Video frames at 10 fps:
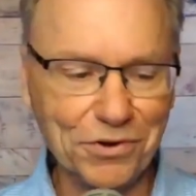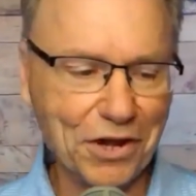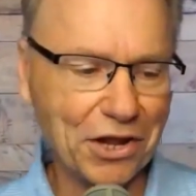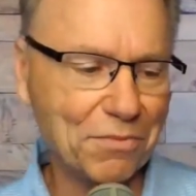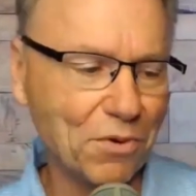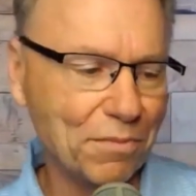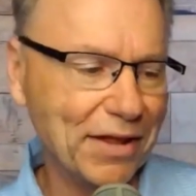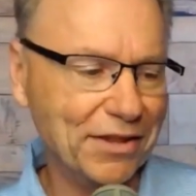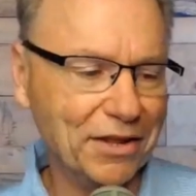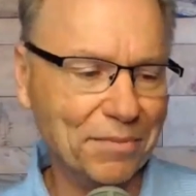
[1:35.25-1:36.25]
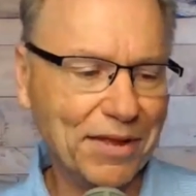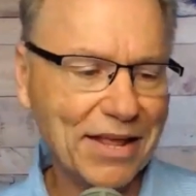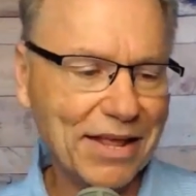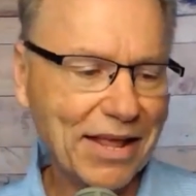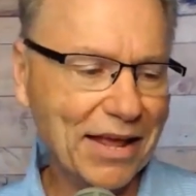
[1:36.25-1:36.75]
We'll tell you more about them
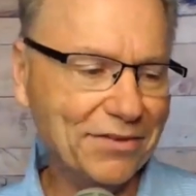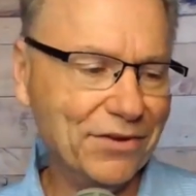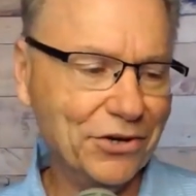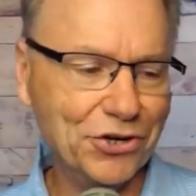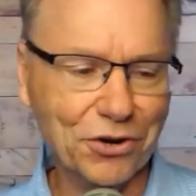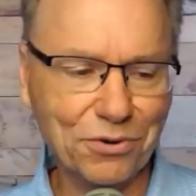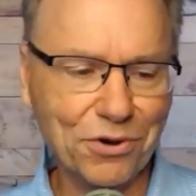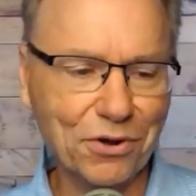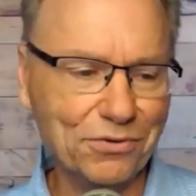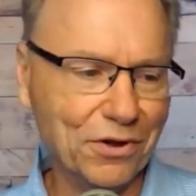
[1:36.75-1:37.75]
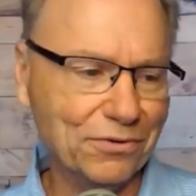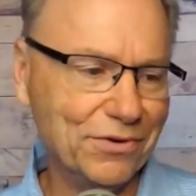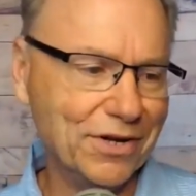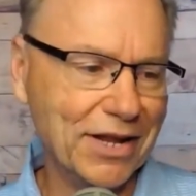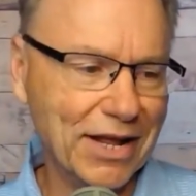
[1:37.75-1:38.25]
as the show goes on
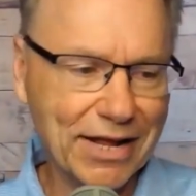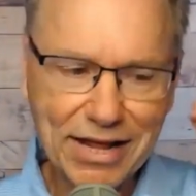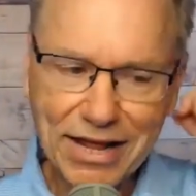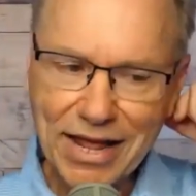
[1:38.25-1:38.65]
today.